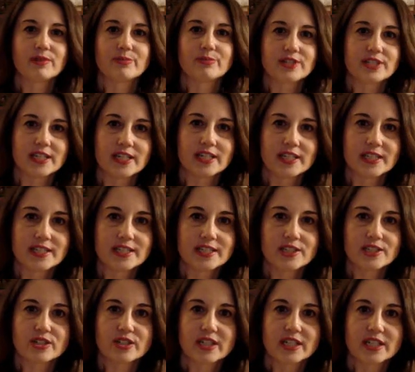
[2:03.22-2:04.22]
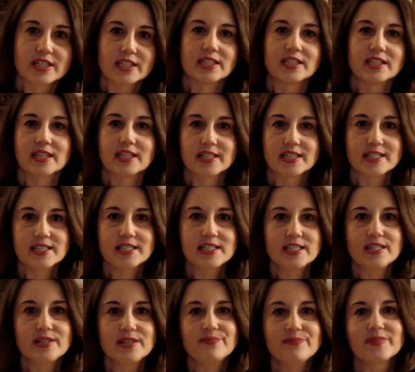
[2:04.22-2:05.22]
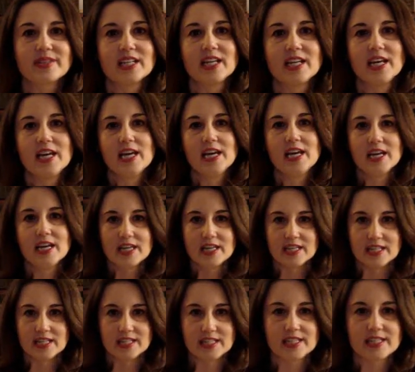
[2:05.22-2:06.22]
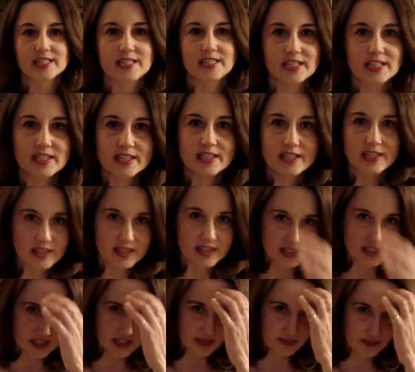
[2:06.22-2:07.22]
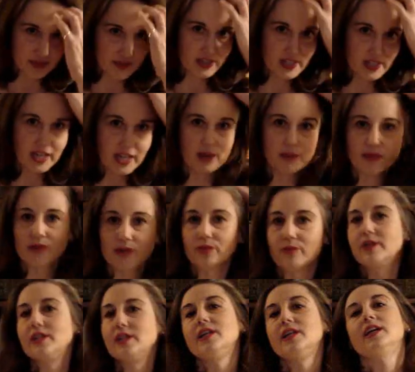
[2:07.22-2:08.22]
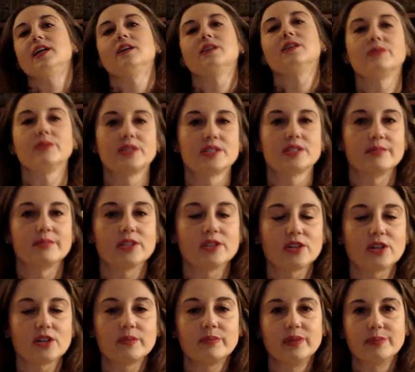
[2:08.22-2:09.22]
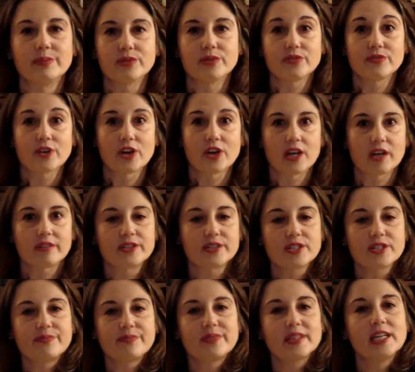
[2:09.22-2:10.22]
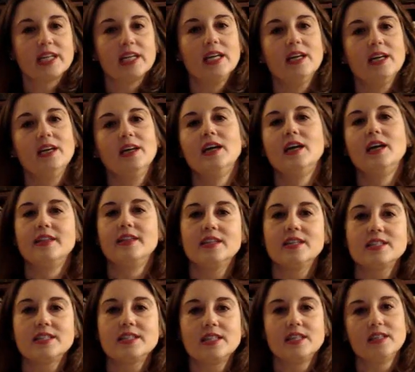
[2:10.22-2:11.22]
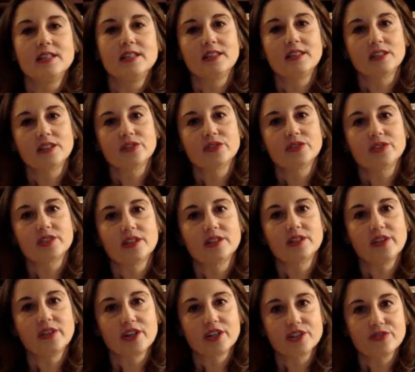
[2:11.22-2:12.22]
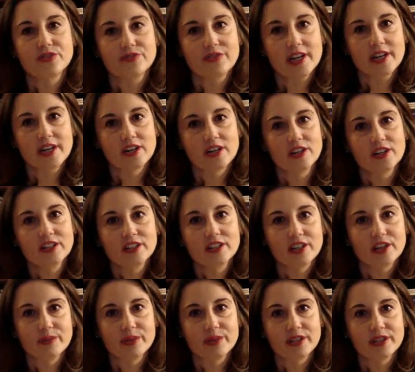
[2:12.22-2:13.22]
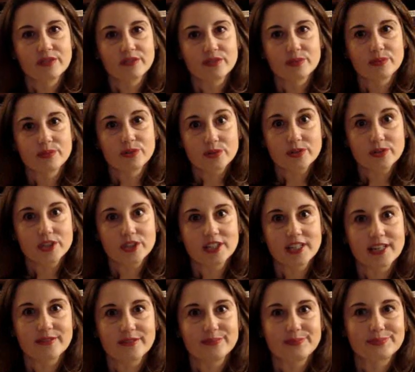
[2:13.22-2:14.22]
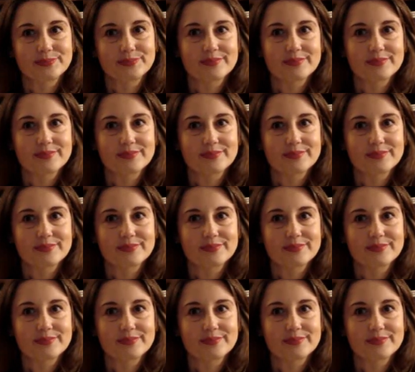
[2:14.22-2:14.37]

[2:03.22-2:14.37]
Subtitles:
representing a district in Tennessee, is standing on the steps of the Capitol one night with some other members of Congress, and they see that there's a large fire coming from Georgetown.